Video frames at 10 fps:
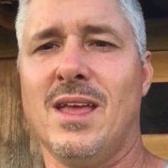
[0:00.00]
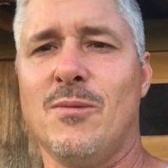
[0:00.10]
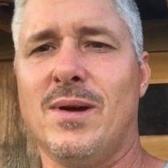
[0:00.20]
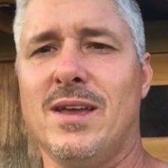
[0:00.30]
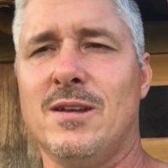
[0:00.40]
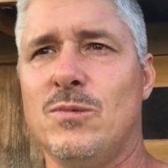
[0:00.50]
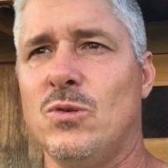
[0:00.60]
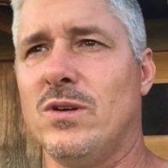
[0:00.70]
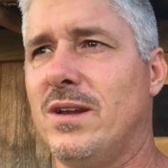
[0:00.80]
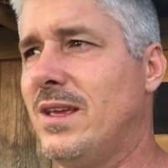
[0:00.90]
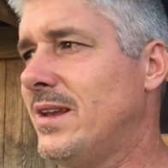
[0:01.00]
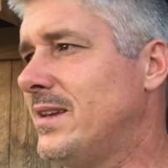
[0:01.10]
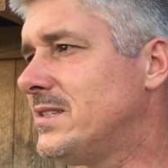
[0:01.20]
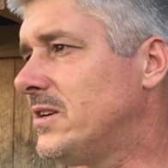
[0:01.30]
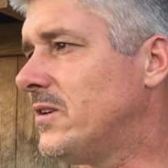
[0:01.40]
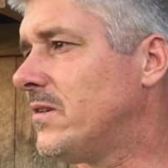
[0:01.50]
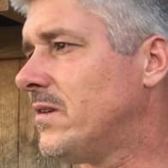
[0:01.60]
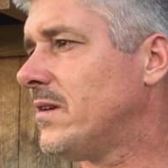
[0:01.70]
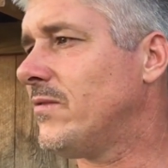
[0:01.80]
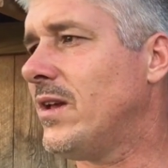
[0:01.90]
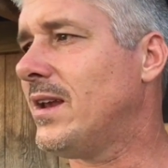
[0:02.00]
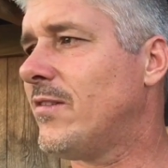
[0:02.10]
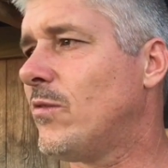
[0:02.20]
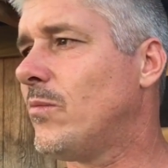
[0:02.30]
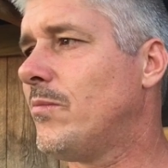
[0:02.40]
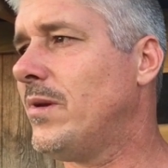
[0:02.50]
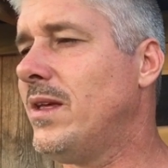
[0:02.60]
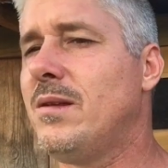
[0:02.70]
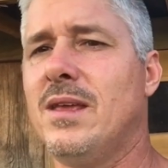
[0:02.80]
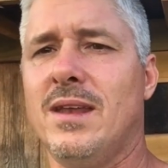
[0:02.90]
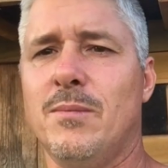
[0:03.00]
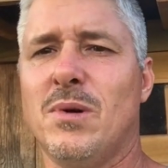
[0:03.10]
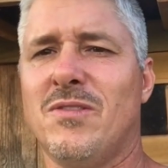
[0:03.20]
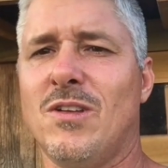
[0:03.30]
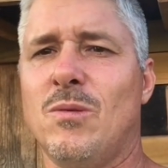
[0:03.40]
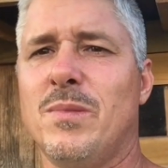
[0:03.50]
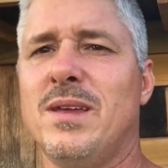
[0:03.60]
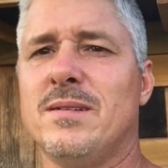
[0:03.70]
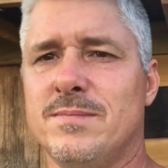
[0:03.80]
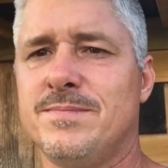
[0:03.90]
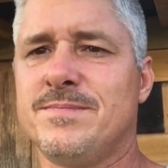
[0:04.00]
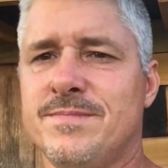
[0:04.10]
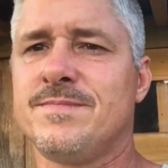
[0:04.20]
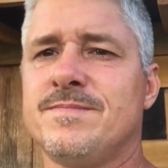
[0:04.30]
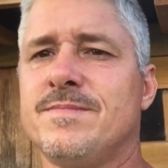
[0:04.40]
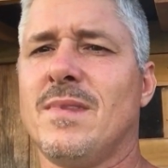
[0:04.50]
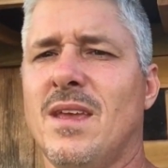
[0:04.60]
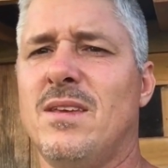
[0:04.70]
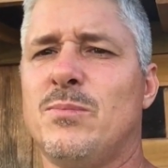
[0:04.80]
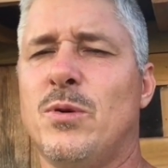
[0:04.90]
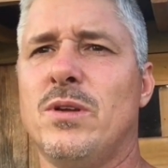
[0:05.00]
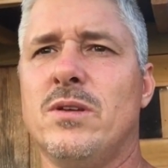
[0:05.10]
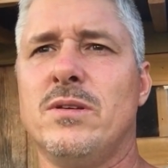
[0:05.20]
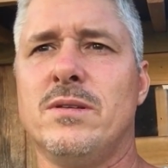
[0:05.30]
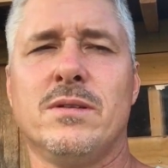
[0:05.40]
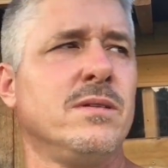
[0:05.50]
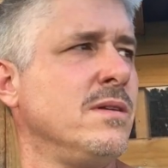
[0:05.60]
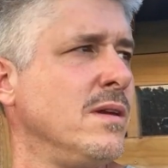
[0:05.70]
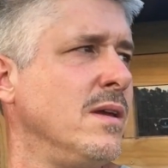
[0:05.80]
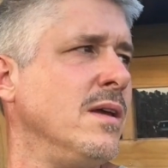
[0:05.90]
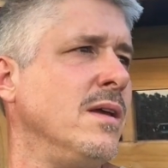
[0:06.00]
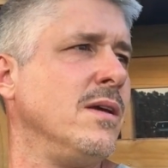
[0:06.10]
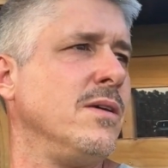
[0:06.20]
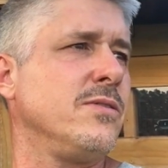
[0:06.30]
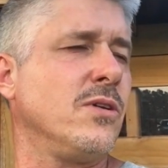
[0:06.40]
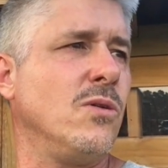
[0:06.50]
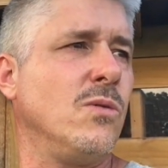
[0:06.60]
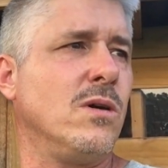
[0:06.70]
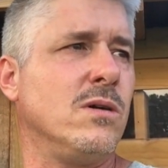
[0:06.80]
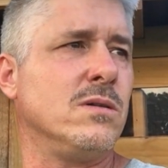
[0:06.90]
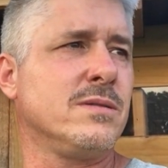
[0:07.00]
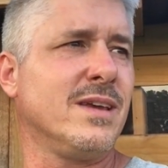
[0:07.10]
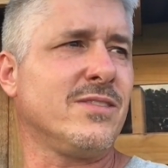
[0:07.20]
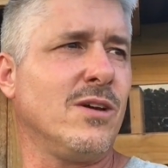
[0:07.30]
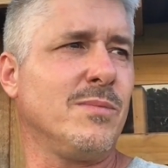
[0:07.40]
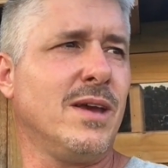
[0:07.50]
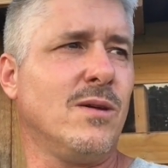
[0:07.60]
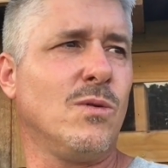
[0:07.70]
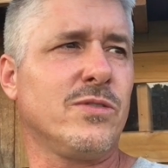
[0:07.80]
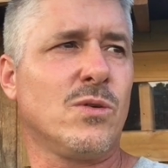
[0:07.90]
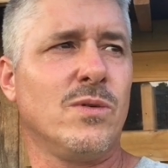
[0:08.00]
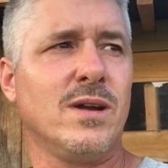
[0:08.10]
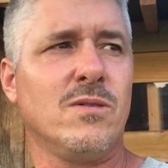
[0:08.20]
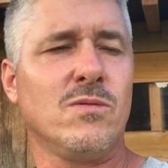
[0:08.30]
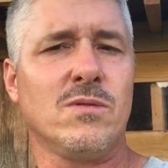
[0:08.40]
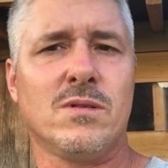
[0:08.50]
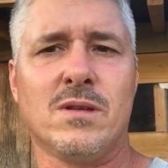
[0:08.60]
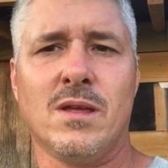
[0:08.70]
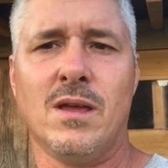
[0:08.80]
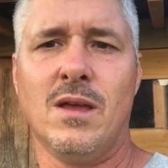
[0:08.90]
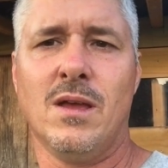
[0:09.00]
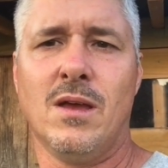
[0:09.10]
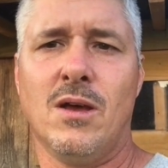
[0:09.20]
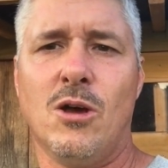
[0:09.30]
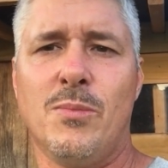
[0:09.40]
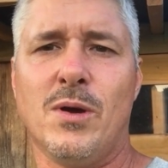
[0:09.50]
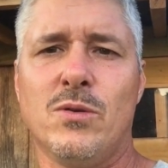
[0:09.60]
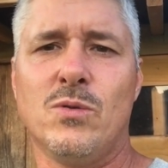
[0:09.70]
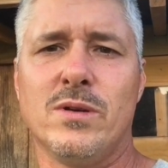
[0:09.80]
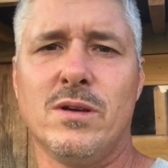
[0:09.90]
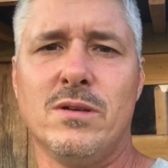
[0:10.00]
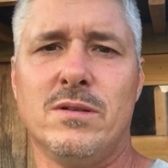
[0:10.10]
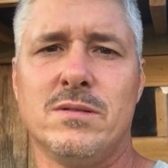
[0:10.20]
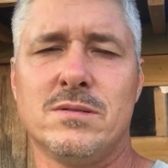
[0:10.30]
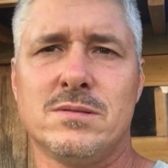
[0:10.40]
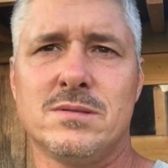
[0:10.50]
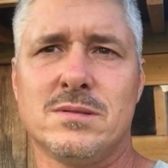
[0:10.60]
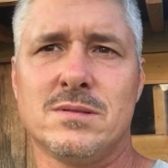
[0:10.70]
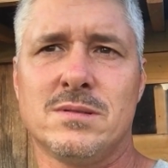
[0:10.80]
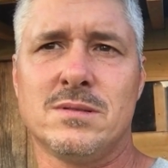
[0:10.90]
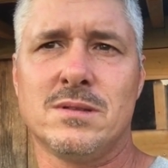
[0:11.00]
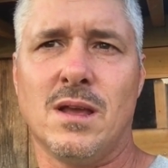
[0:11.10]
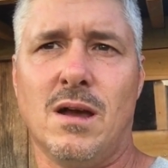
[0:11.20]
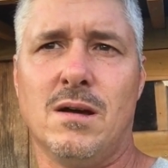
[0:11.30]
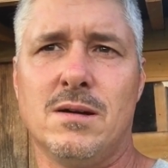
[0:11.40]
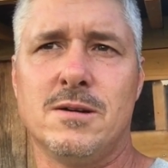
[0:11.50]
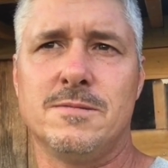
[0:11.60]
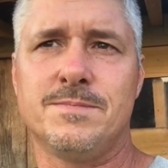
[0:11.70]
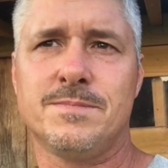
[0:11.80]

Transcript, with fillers: We might end up doing it again this year. If you ain't ever eat any buffalo meat, it's pretty good. So uh, that's an update on what's going on. Hope y'all doing good. Uh,